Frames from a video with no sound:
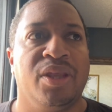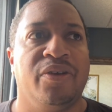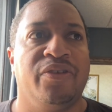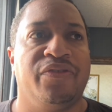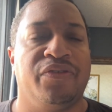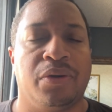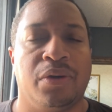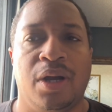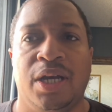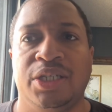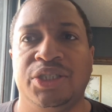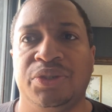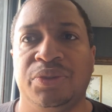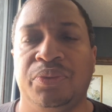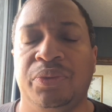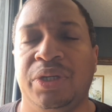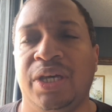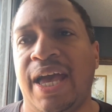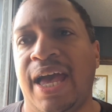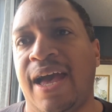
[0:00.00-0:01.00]
For us,
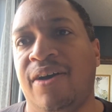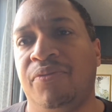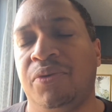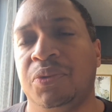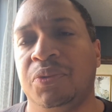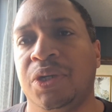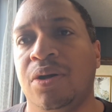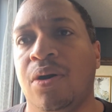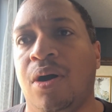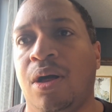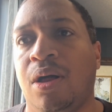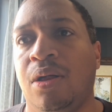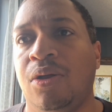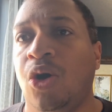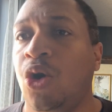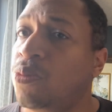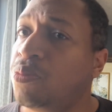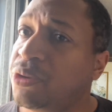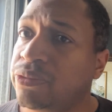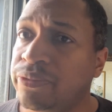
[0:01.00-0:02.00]
we have what we call
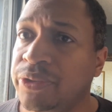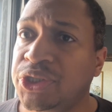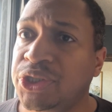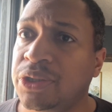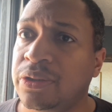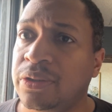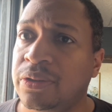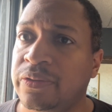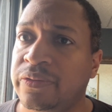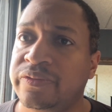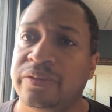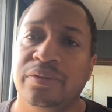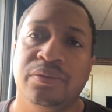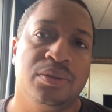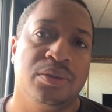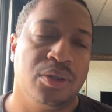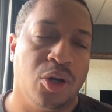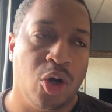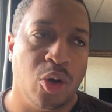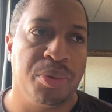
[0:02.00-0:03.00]
open reserve.
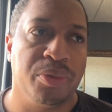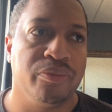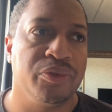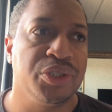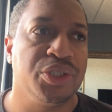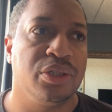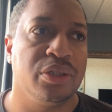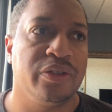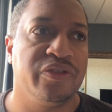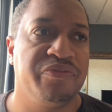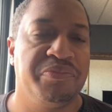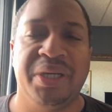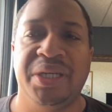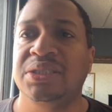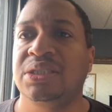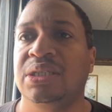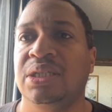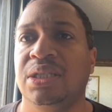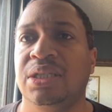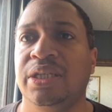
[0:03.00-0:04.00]
Open reserve,
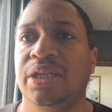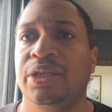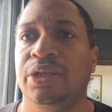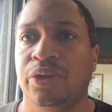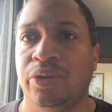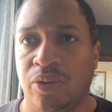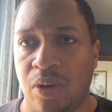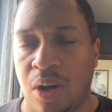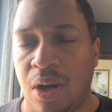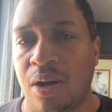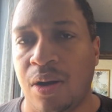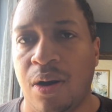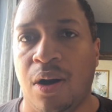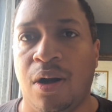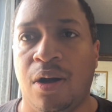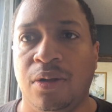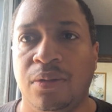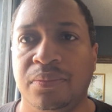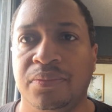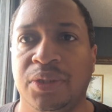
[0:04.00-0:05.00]
basically, you're on
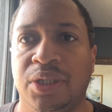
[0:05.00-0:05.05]
call.